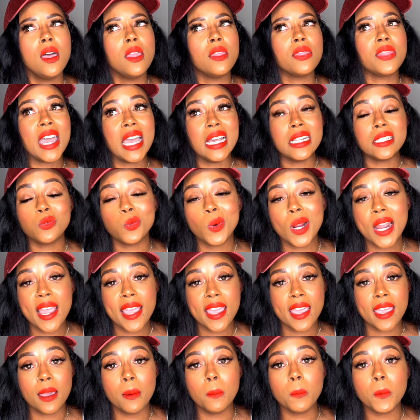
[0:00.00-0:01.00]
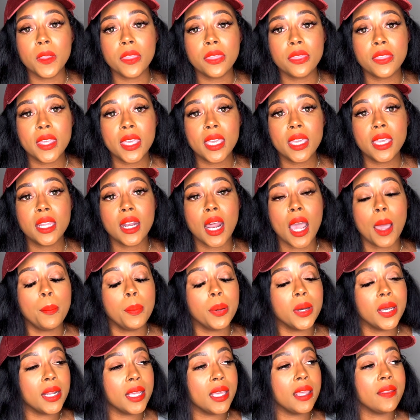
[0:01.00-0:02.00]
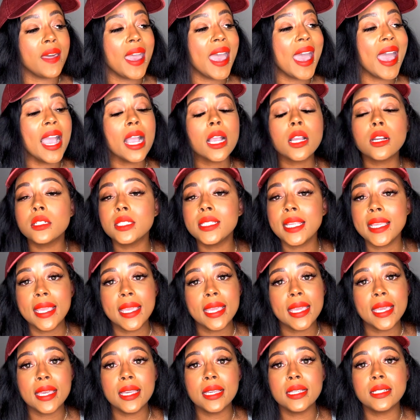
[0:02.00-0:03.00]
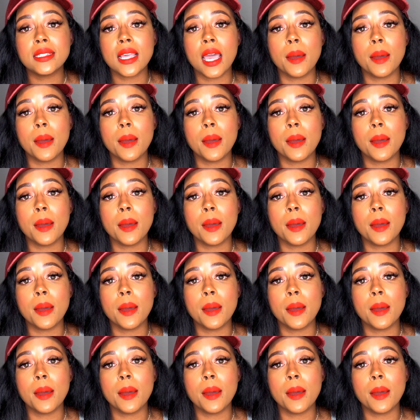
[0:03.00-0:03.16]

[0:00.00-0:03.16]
that's where I am with it. I put it in the hacker's hand.